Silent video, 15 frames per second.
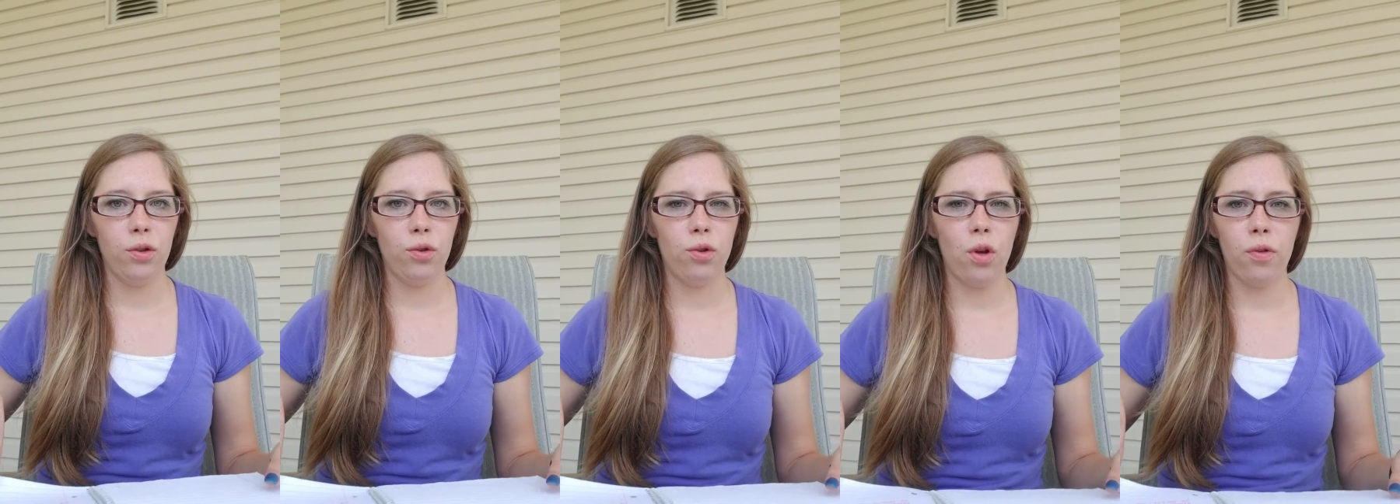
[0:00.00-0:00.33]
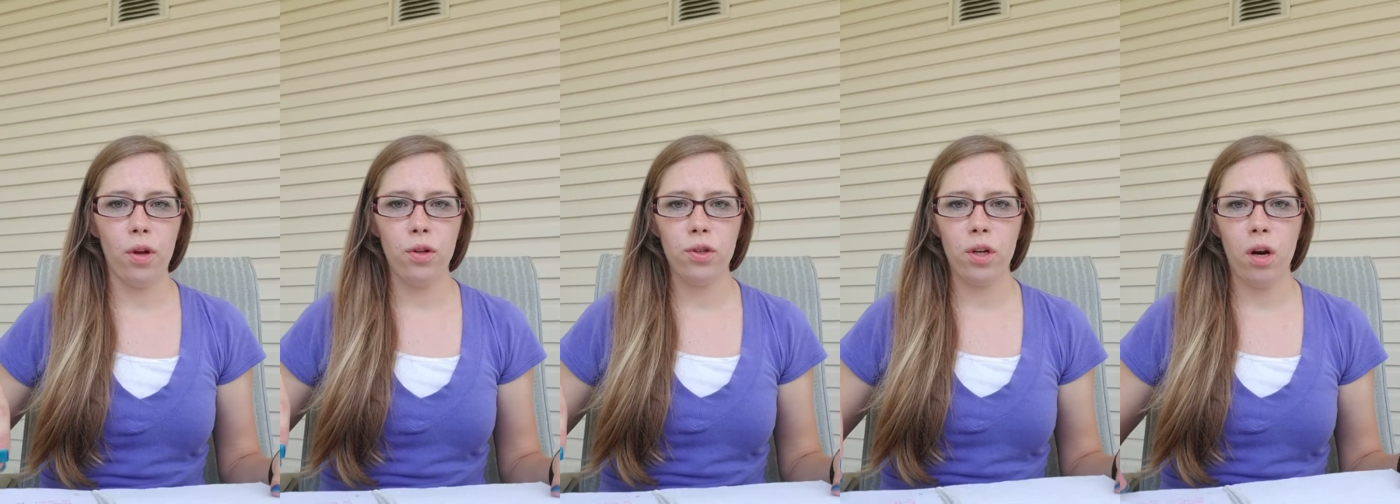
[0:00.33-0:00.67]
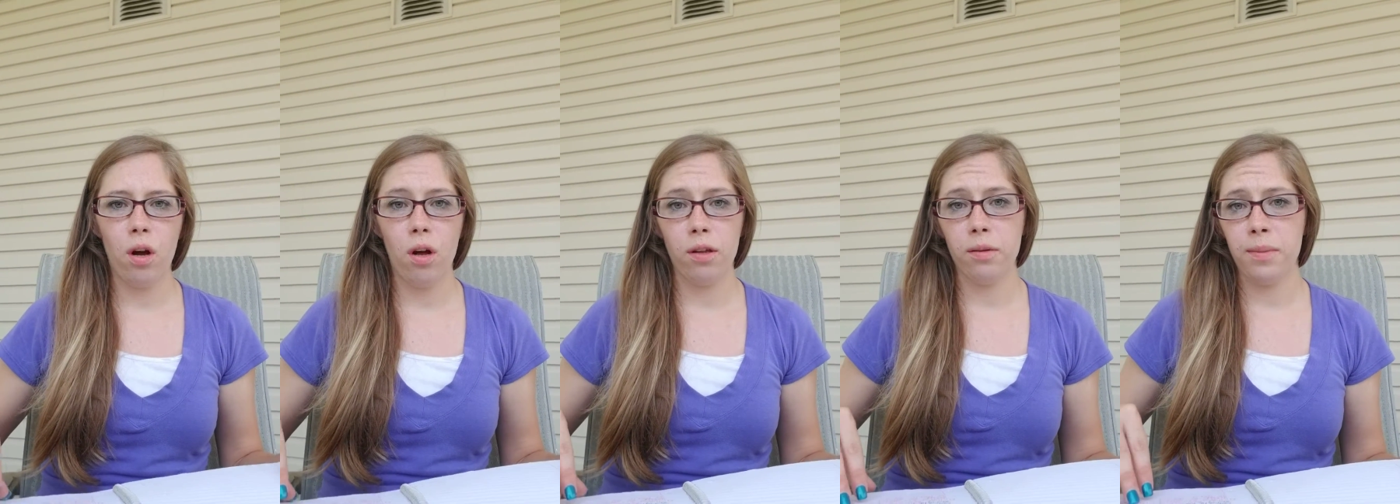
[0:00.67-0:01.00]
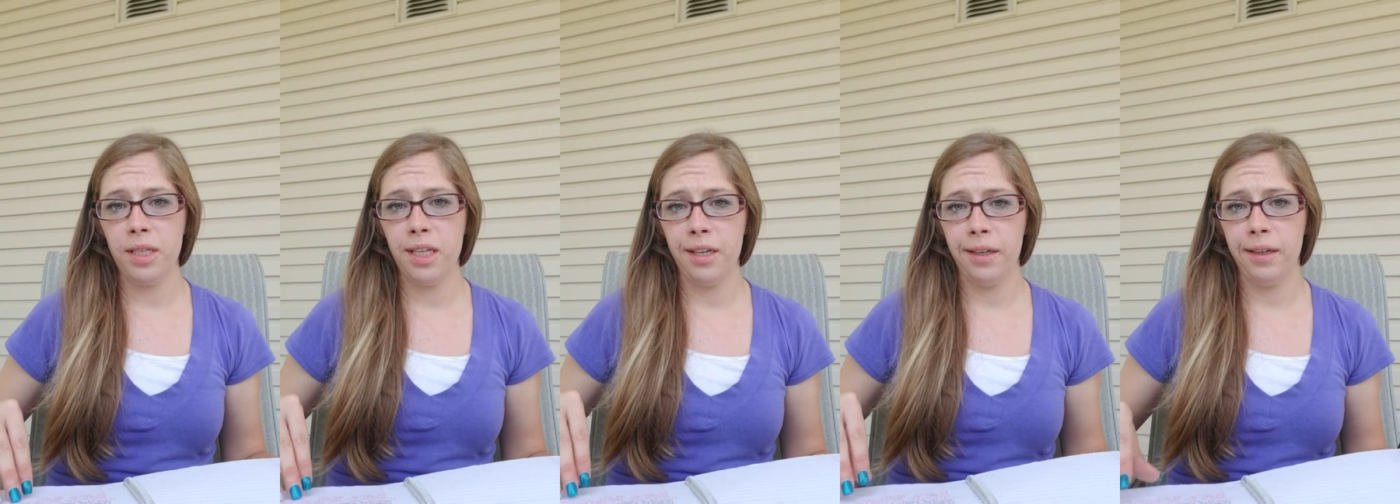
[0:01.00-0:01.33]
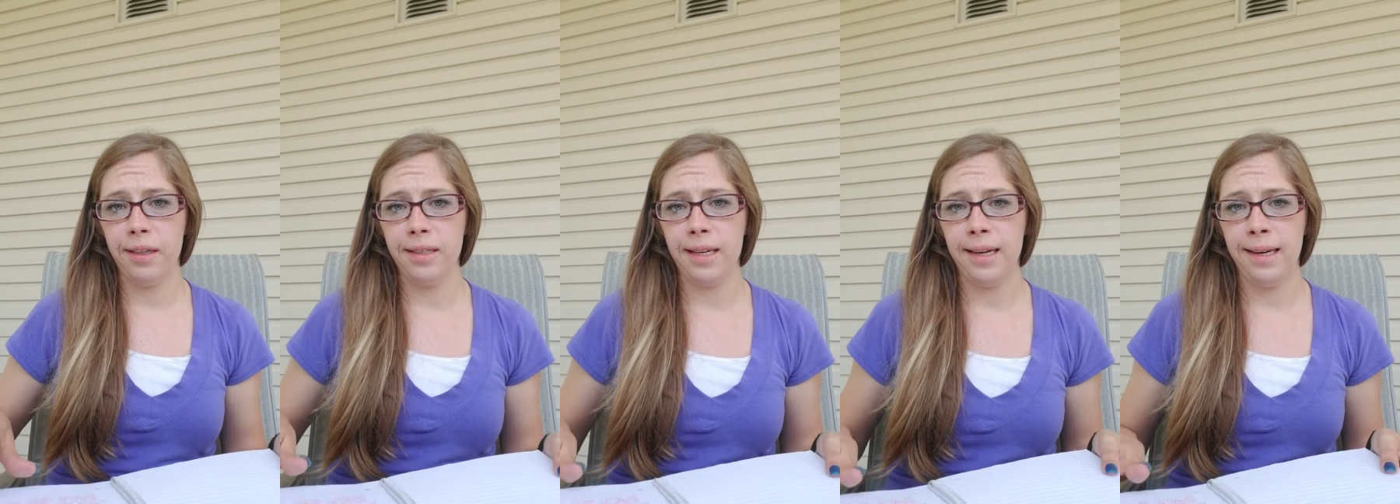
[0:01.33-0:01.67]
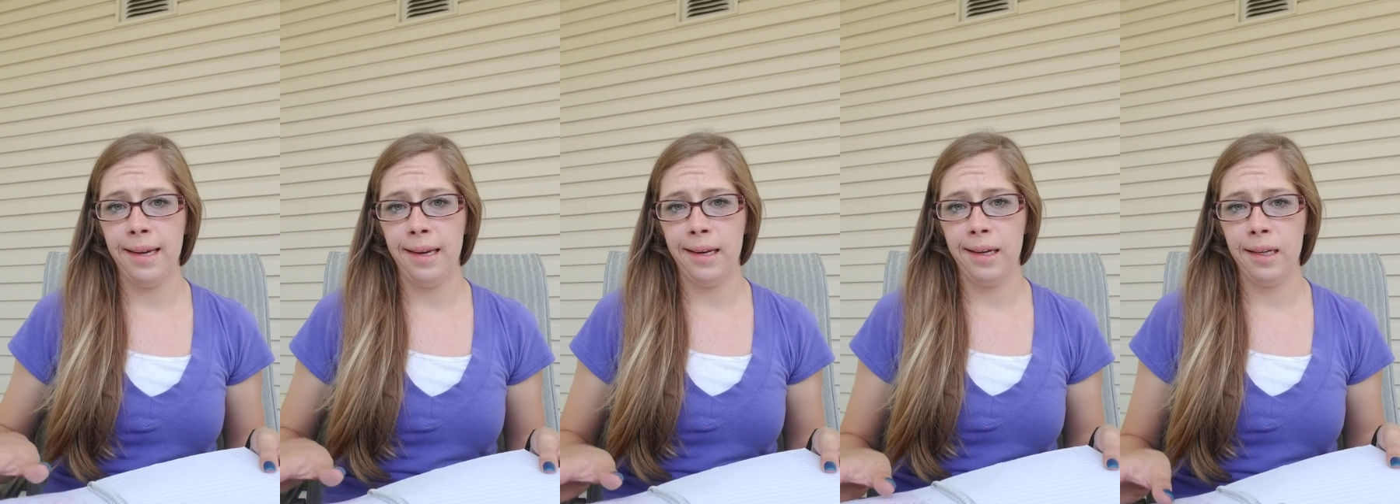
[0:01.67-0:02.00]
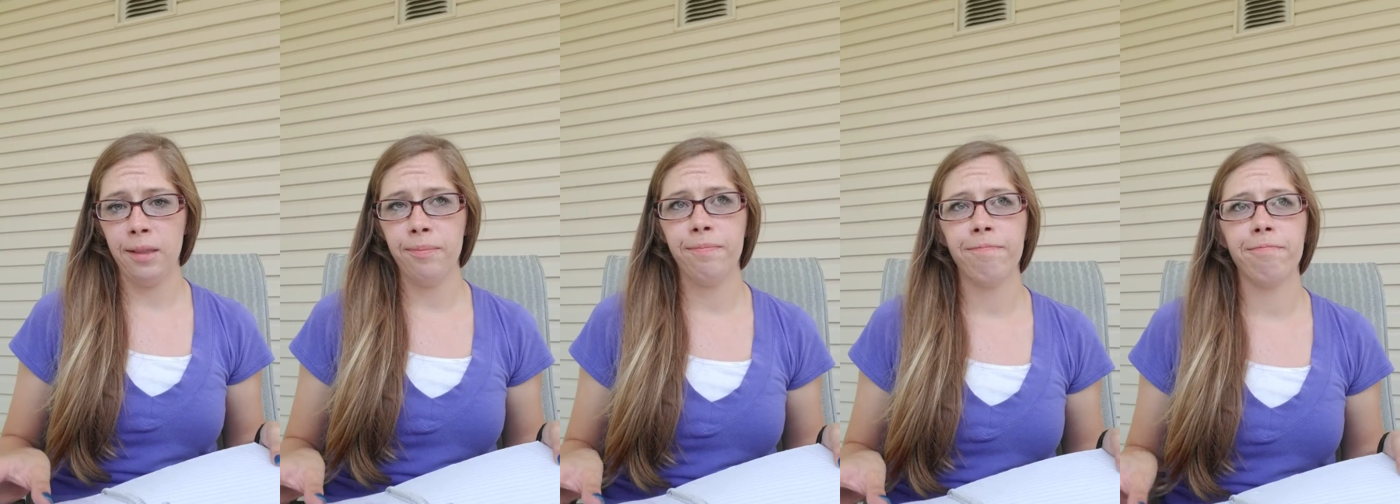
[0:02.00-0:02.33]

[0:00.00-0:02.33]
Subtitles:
So those are all the materials I needed.